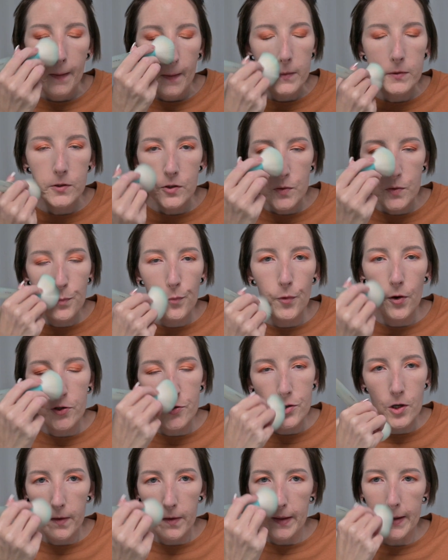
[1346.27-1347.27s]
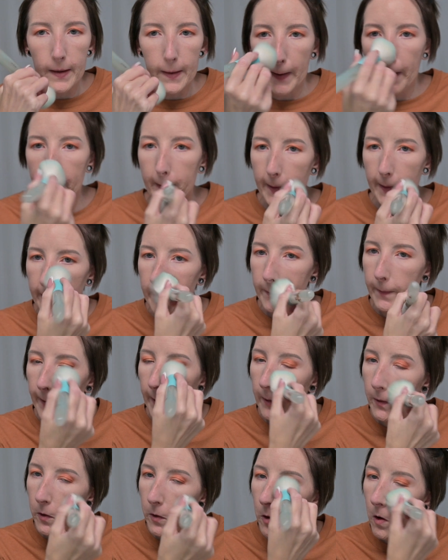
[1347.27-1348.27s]
Just brush all that excess
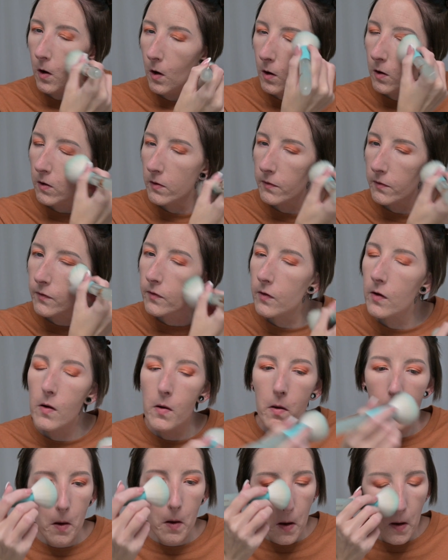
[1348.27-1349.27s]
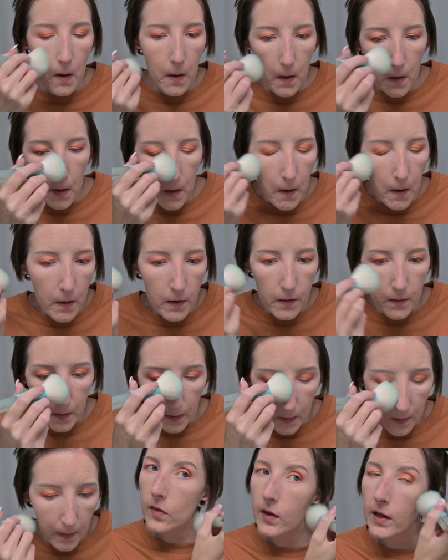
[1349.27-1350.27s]
powder off.
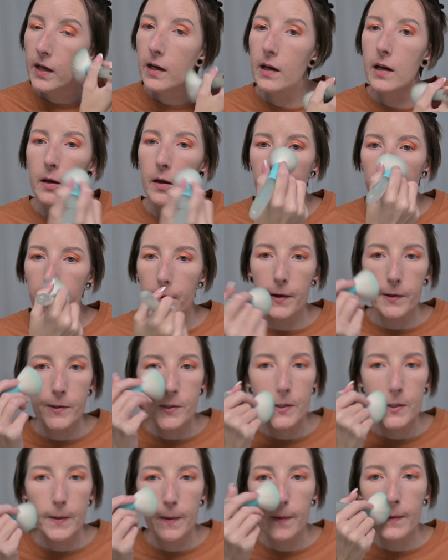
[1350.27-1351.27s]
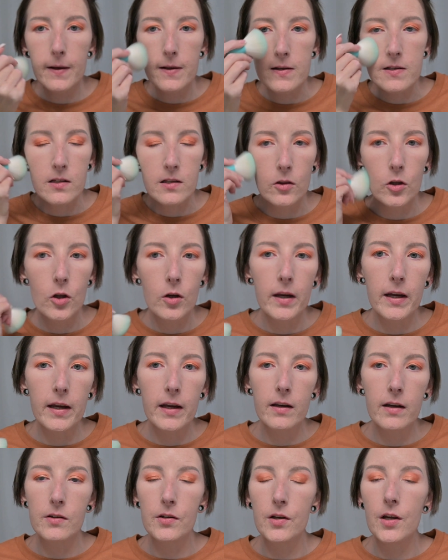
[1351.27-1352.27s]
The complexion is
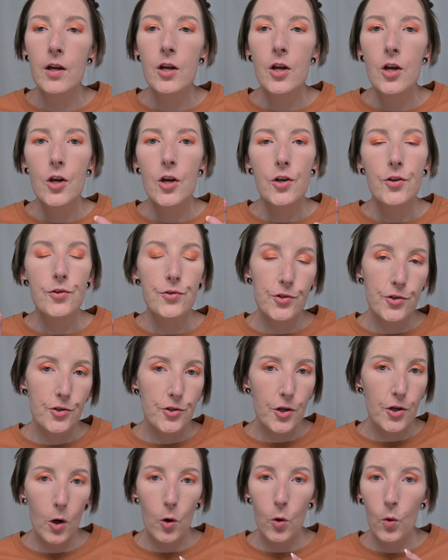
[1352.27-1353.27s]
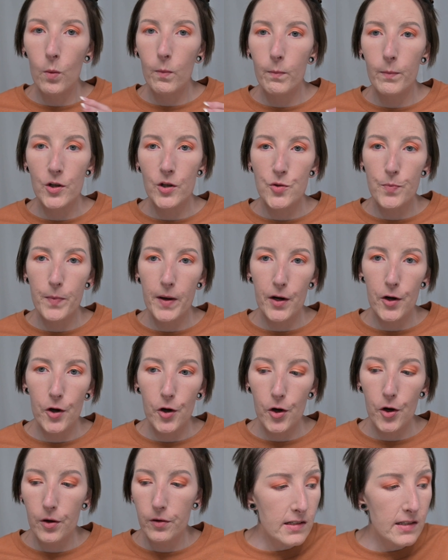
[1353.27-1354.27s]
looking so much
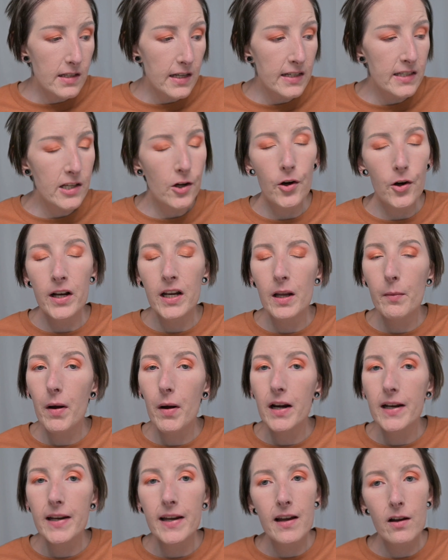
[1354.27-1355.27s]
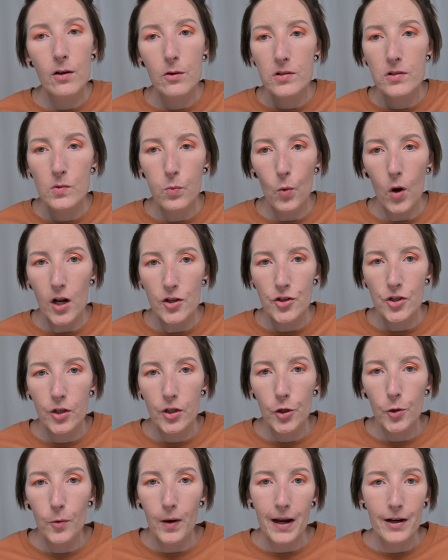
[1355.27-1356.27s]
better. Is there anybody else watching
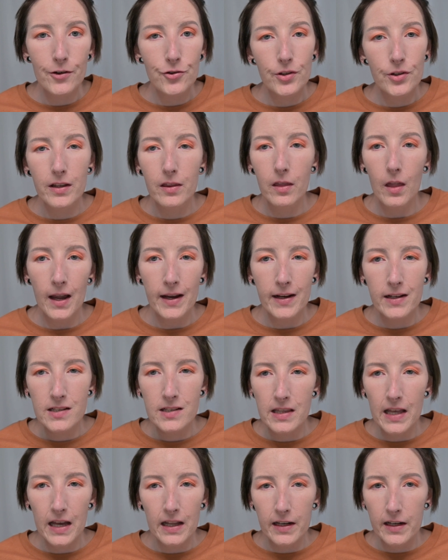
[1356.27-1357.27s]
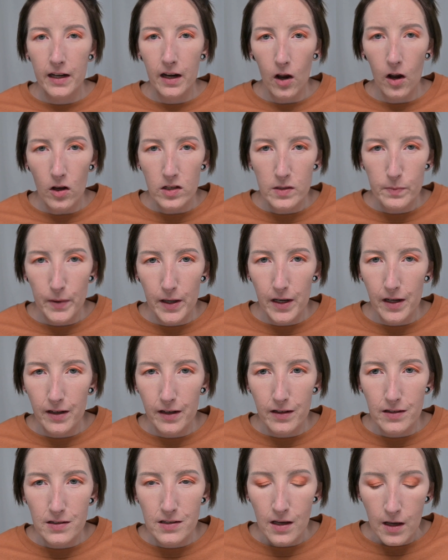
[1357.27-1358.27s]
who actually likes that IT
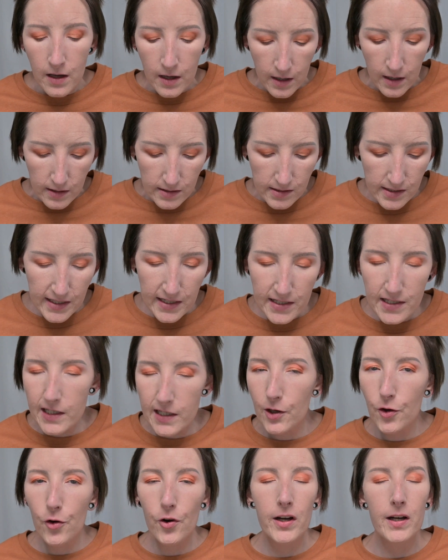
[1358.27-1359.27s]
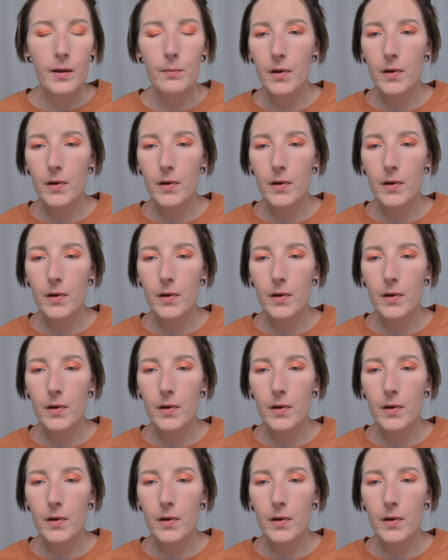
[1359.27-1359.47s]
Cosmetics CC cream?